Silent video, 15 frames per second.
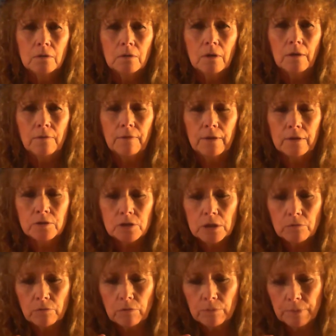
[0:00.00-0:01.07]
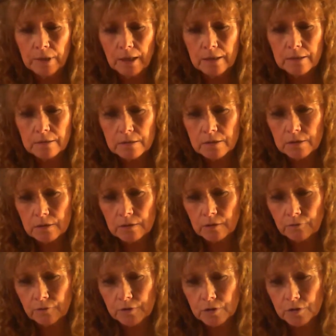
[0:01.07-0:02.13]
And then she replaced the
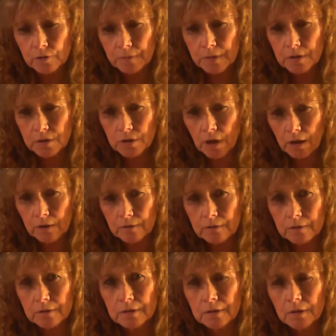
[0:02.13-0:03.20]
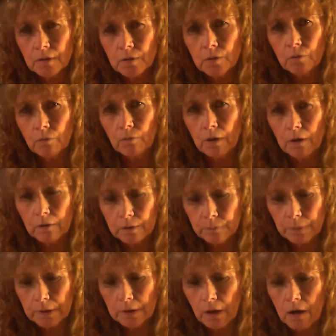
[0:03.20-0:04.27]
fisherman's heart where it
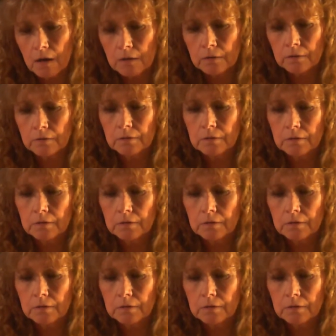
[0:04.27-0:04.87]
belonged